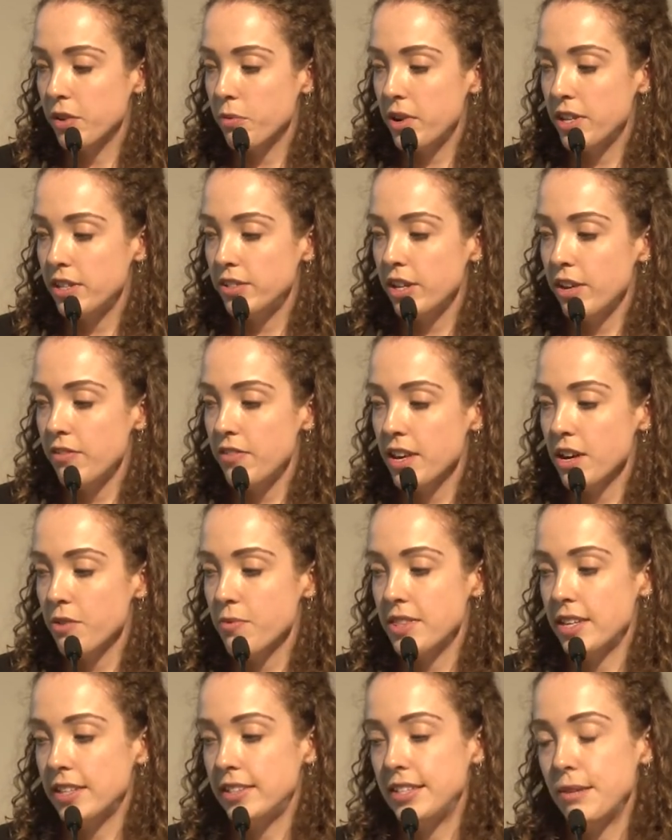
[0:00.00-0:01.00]
We're serving it
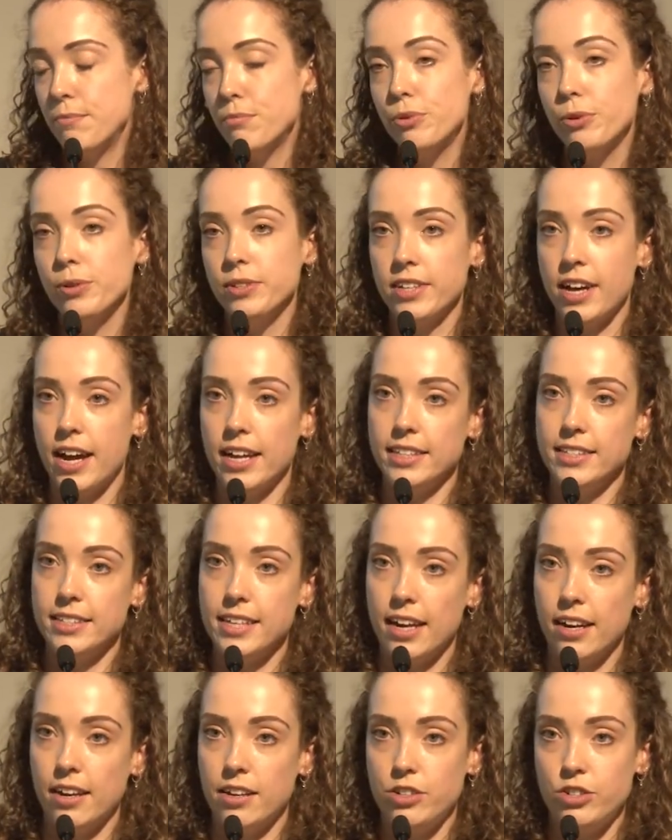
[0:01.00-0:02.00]
with a simple side
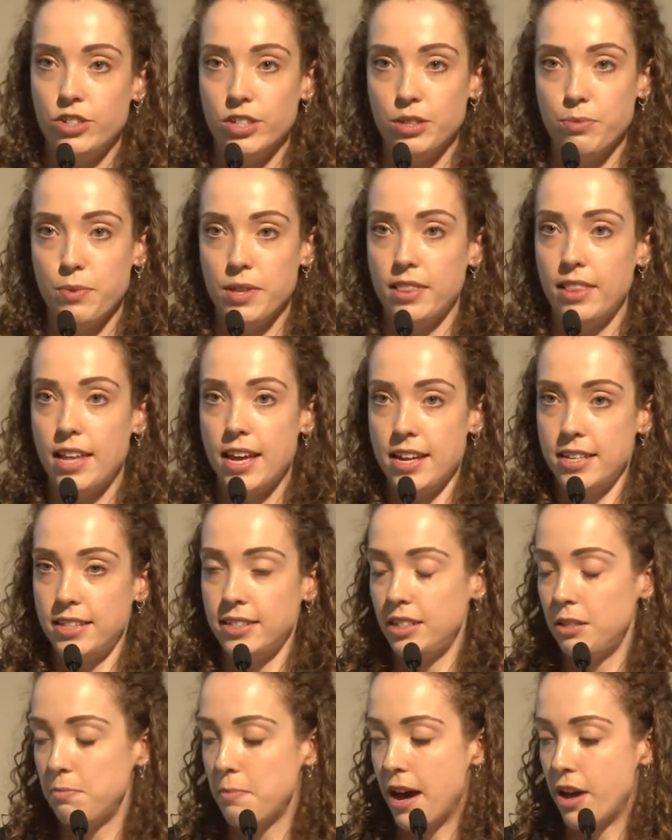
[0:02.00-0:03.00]
salad just with
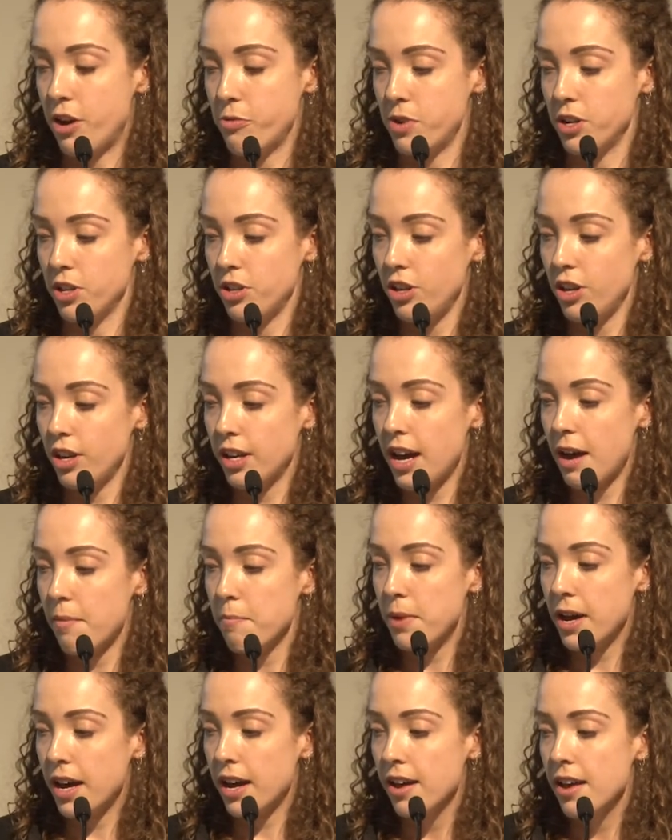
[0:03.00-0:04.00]
lettuce, tomato and
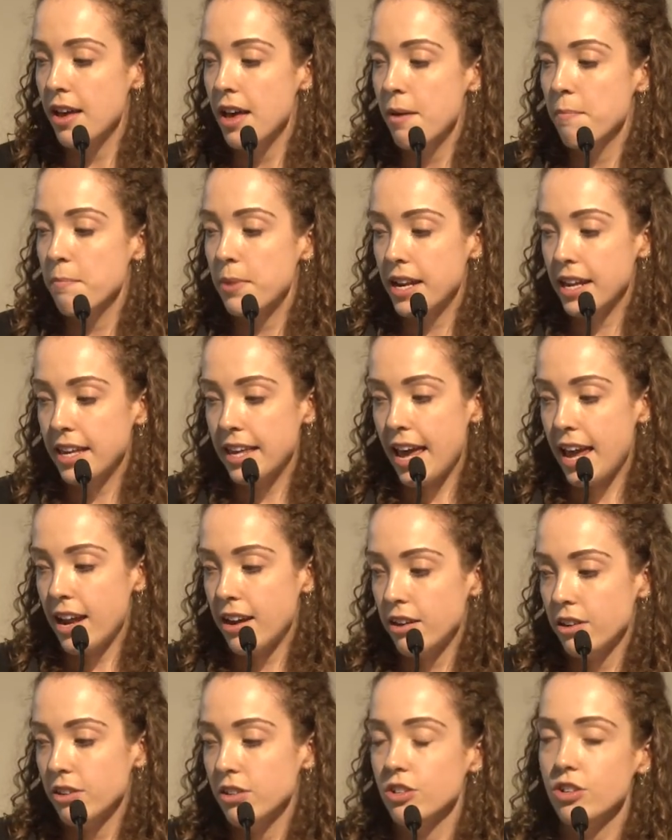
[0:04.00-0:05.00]
cucumber, but
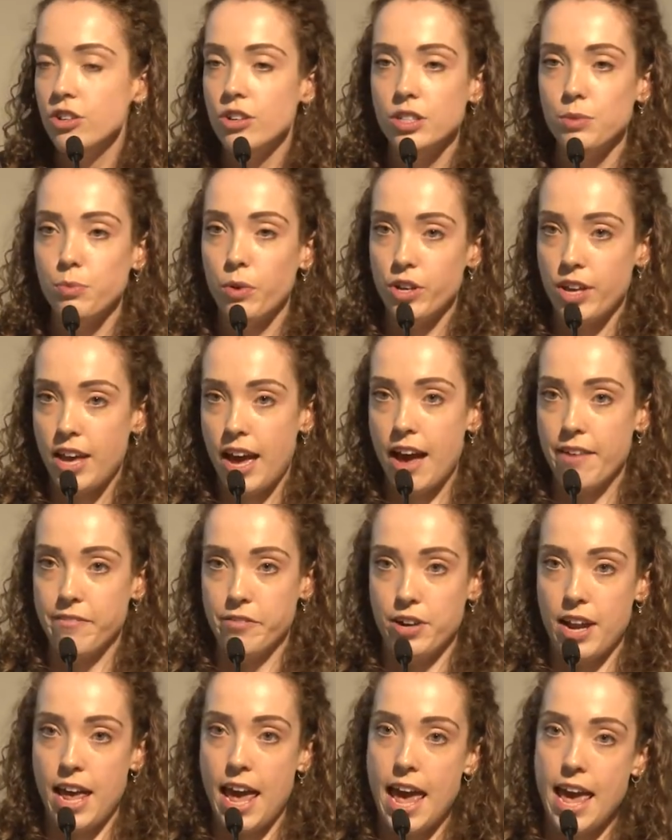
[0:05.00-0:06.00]
again, use what you
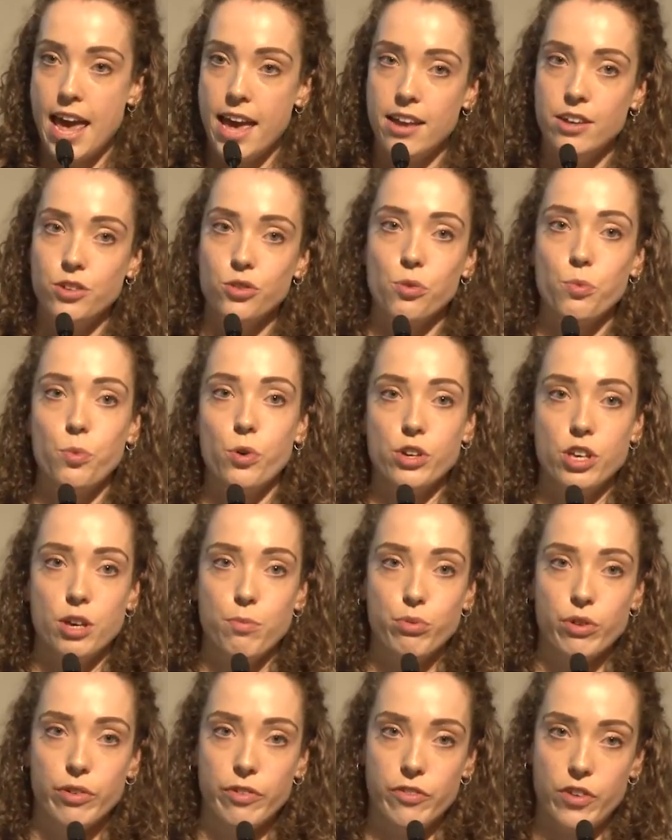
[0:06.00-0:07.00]
have on hand or what you
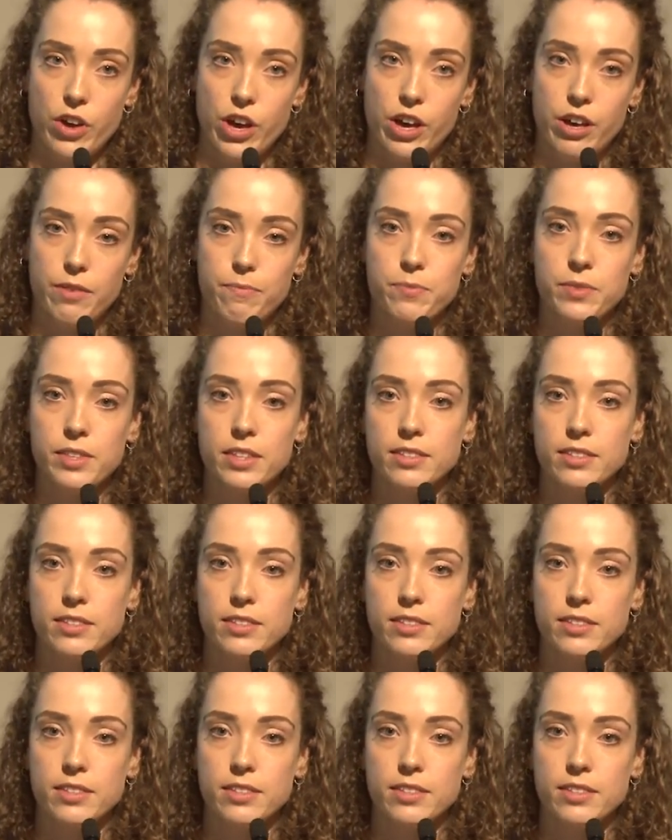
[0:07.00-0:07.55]
prefer.